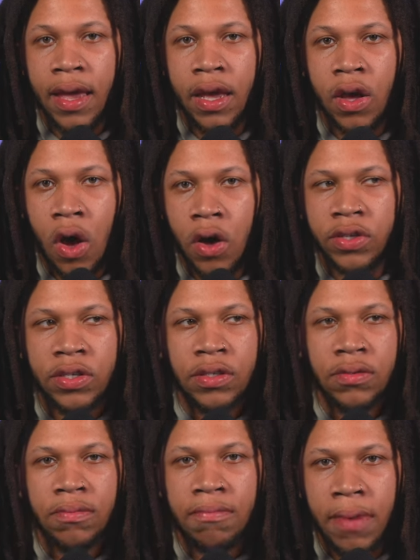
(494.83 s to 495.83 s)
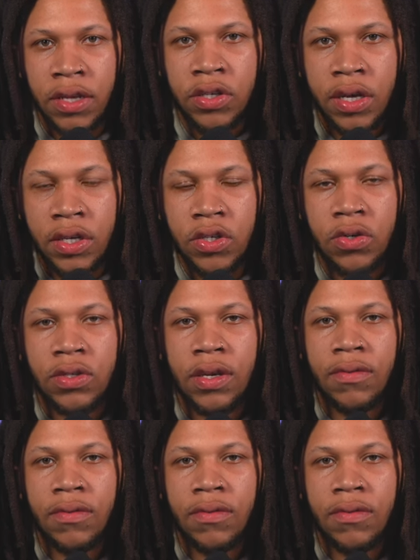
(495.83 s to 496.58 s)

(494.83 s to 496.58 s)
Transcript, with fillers: it causes major issues.